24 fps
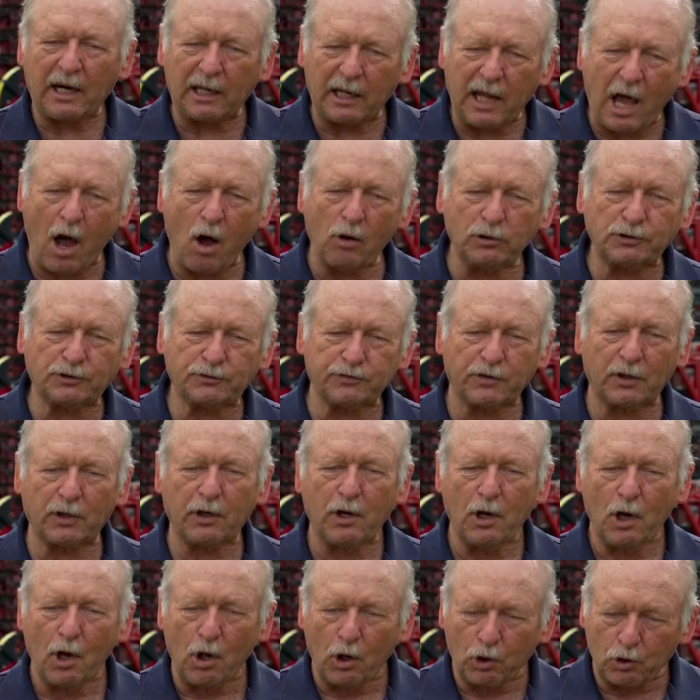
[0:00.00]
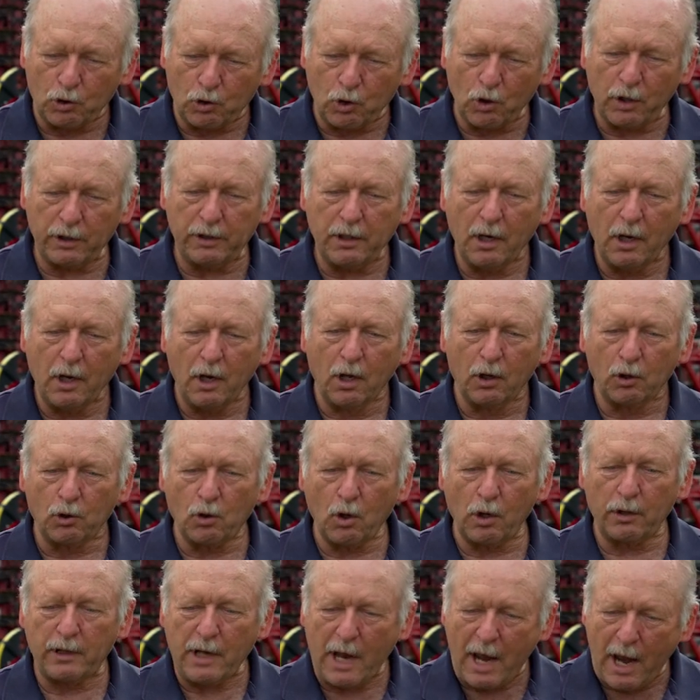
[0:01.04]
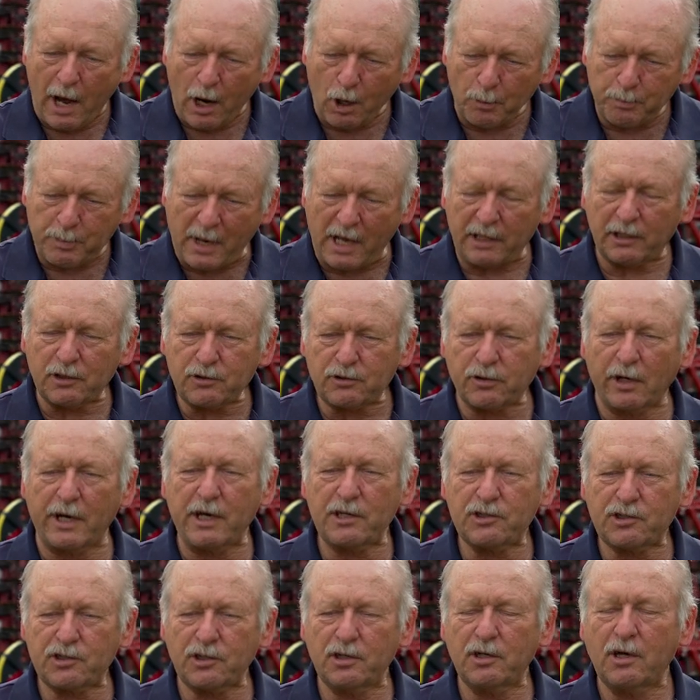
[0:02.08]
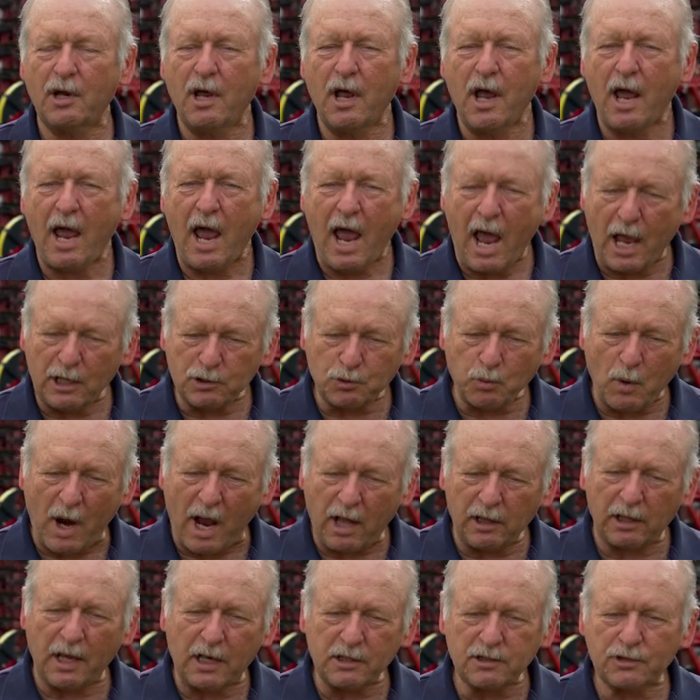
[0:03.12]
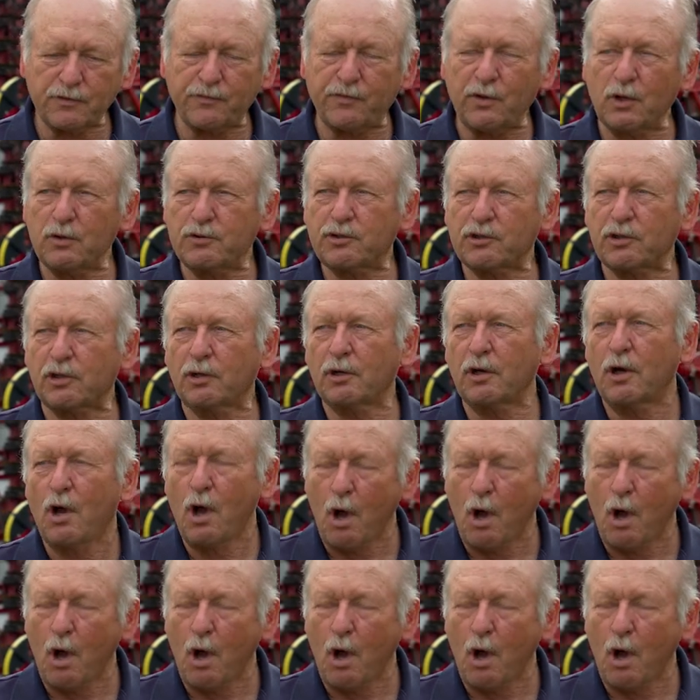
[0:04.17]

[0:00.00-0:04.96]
allows for good good air penetration as well as future